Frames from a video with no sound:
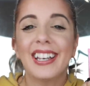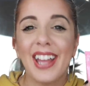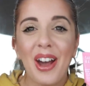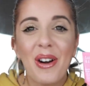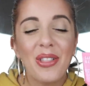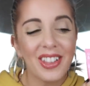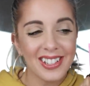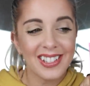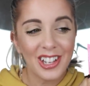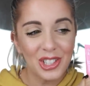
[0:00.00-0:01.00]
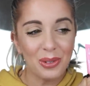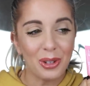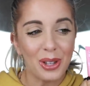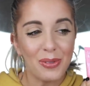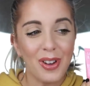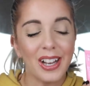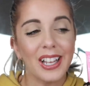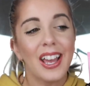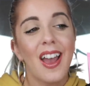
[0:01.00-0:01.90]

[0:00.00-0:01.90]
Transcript: Now, this is actually really funny.